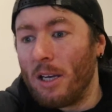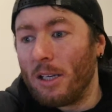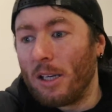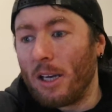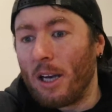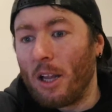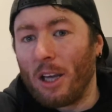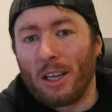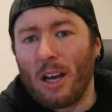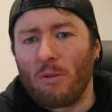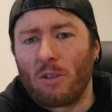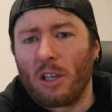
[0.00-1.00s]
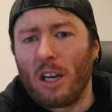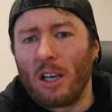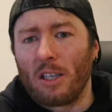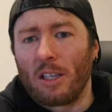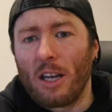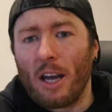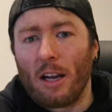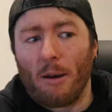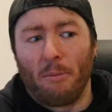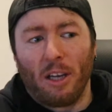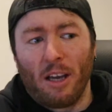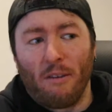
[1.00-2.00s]
like Culture Kings and that. I
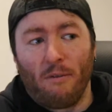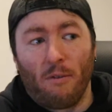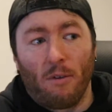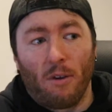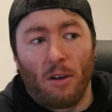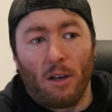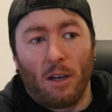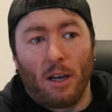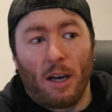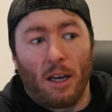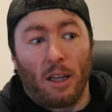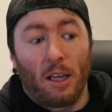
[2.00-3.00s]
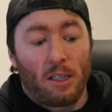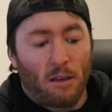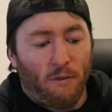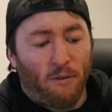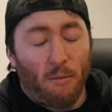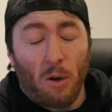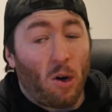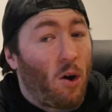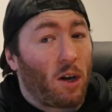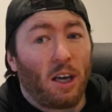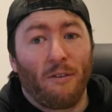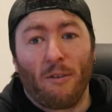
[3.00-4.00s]
believe these are from
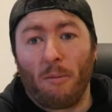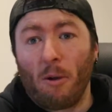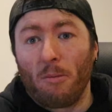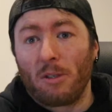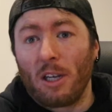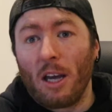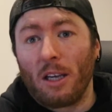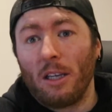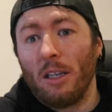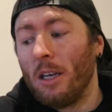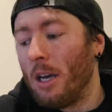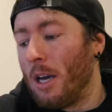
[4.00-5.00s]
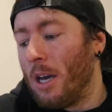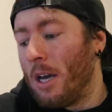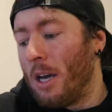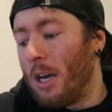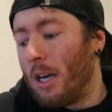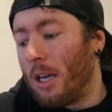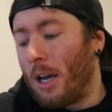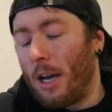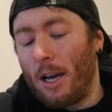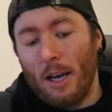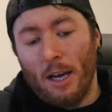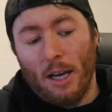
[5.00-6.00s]
Nike, if I'm not mistaken.
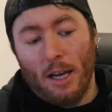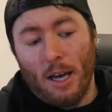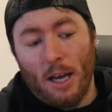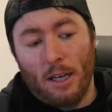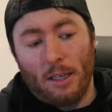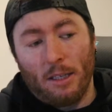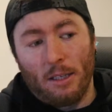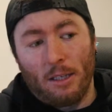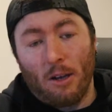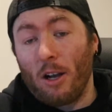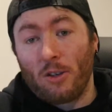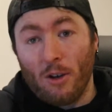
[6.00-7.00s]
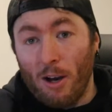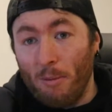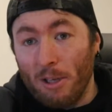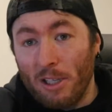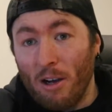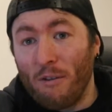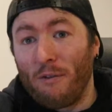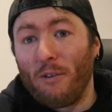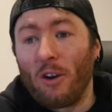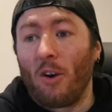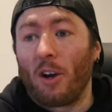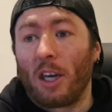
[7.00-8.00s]
And I tried myself
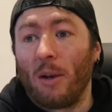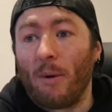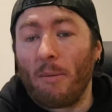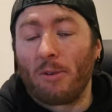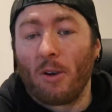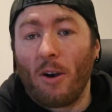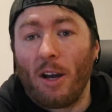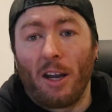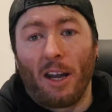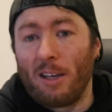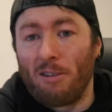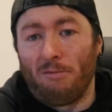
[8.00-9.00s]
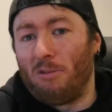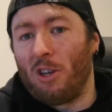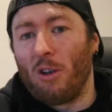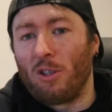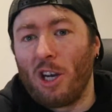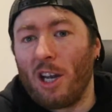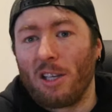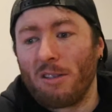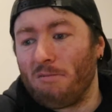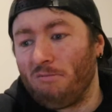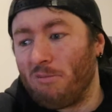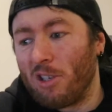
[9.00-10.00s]
on Nike website, and no
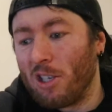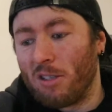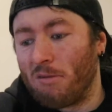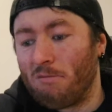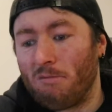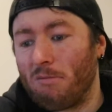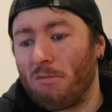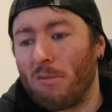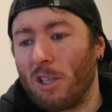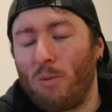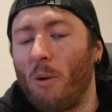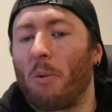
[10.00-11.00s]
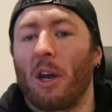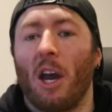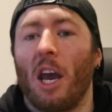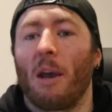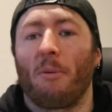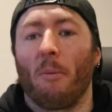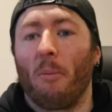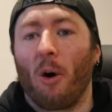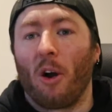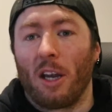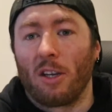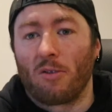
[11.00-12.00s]
chance. There's probably a heap of
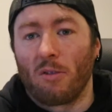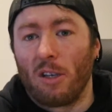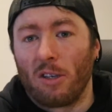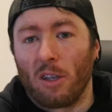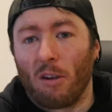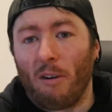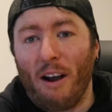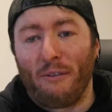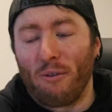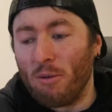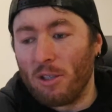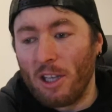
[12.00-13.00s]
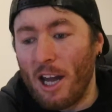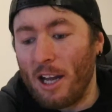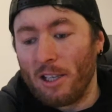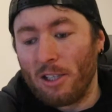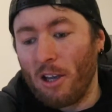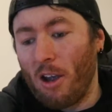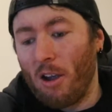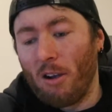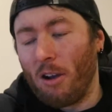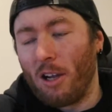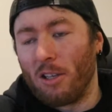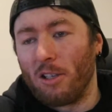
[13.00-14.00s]
bot entries on the raffles and that. So
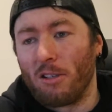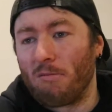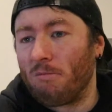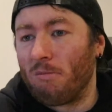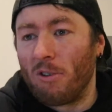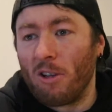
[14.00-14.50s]
I just